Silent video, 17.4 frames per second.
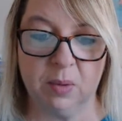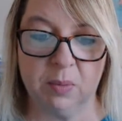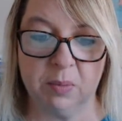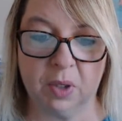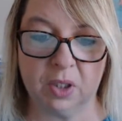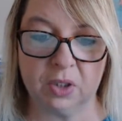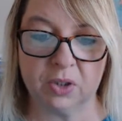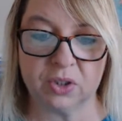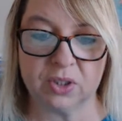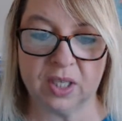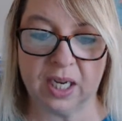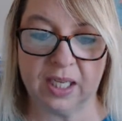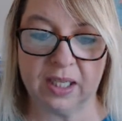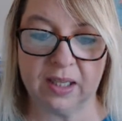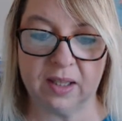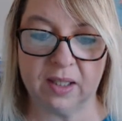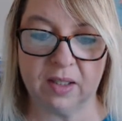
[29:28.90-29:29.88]
March
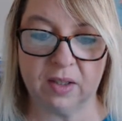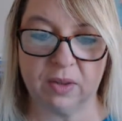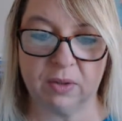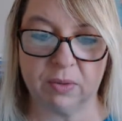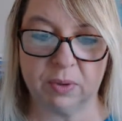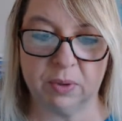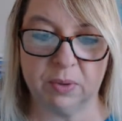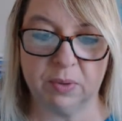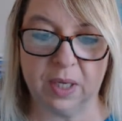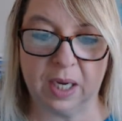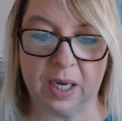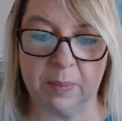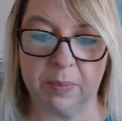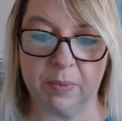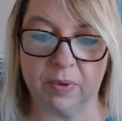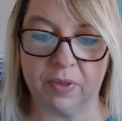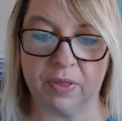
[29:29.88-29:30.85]
9th through
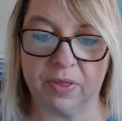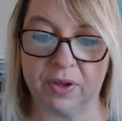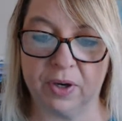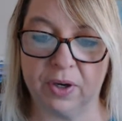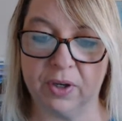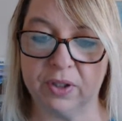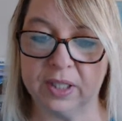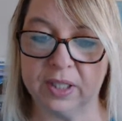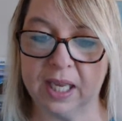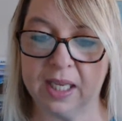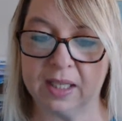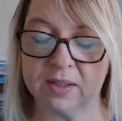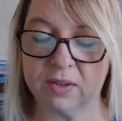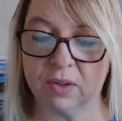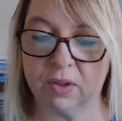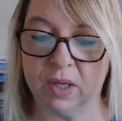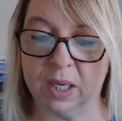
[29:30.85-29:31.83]
April 3rd,
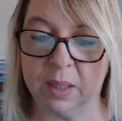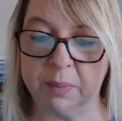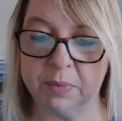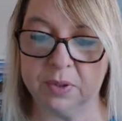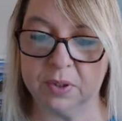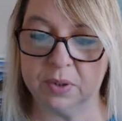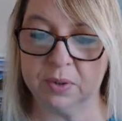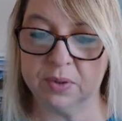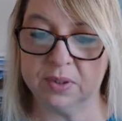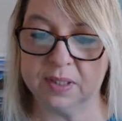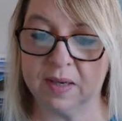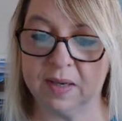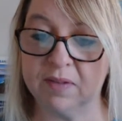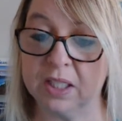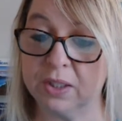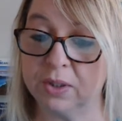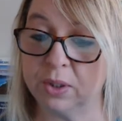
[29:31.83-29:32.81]
cancel up to
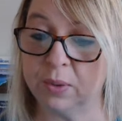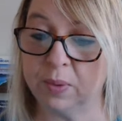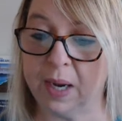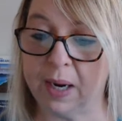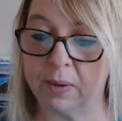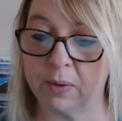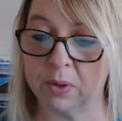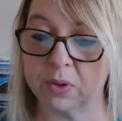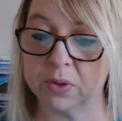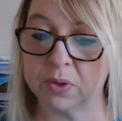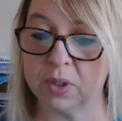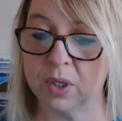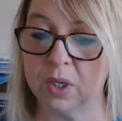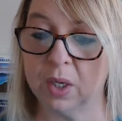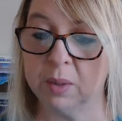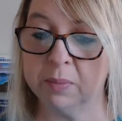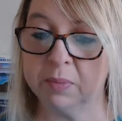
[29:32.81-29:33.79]
72 hours
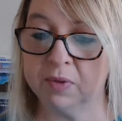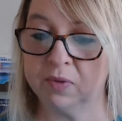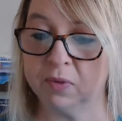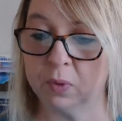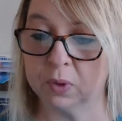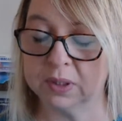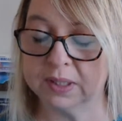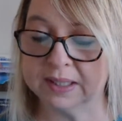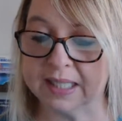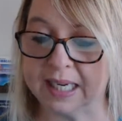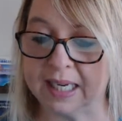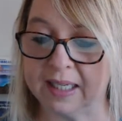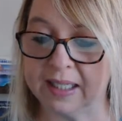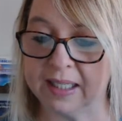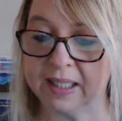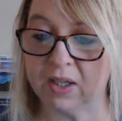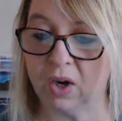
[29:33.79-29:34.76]
before
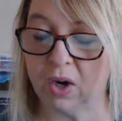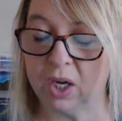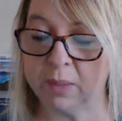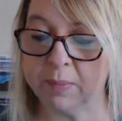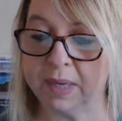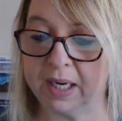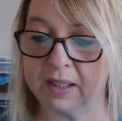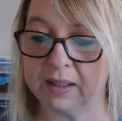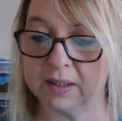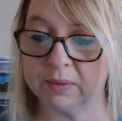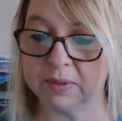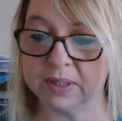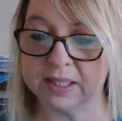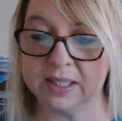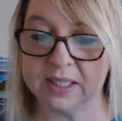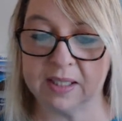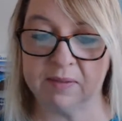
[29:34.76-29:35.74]
sailing and automatically
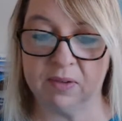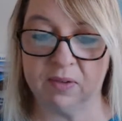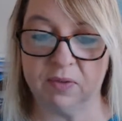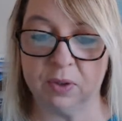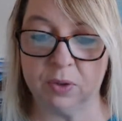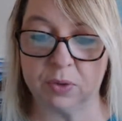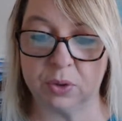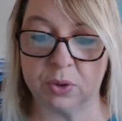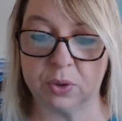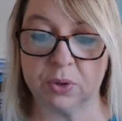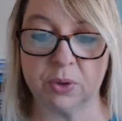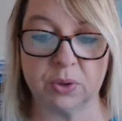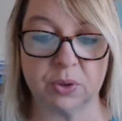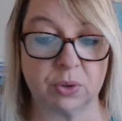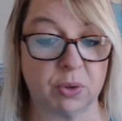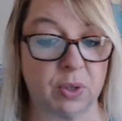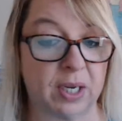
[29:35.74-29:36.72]
receive a future
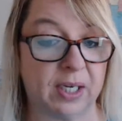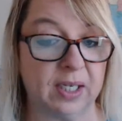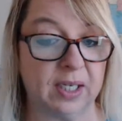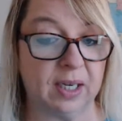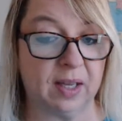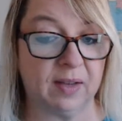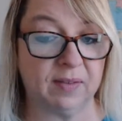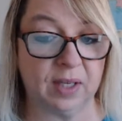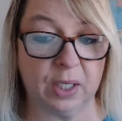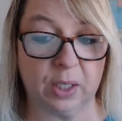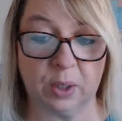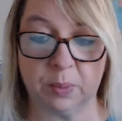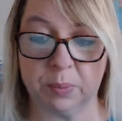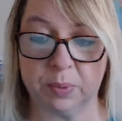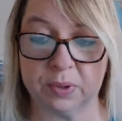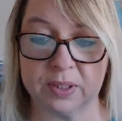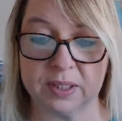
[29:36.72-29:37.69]
cruise credit of
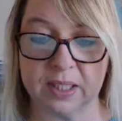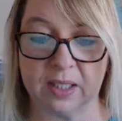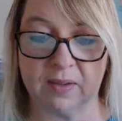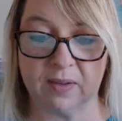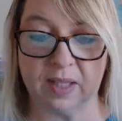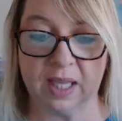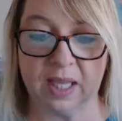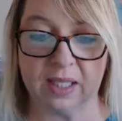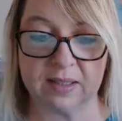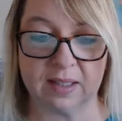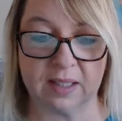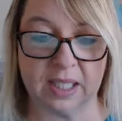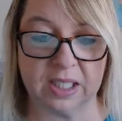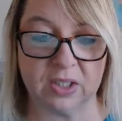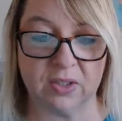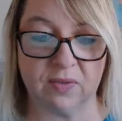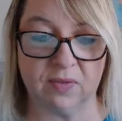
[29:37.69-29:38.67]
100% of
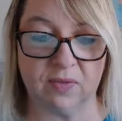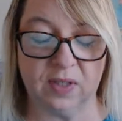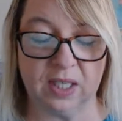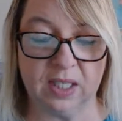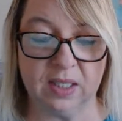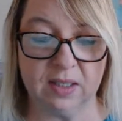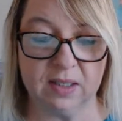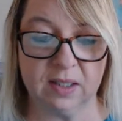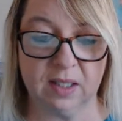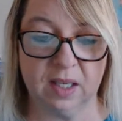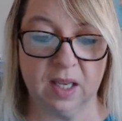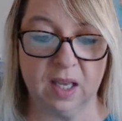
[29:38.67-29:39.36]
cancellation fees.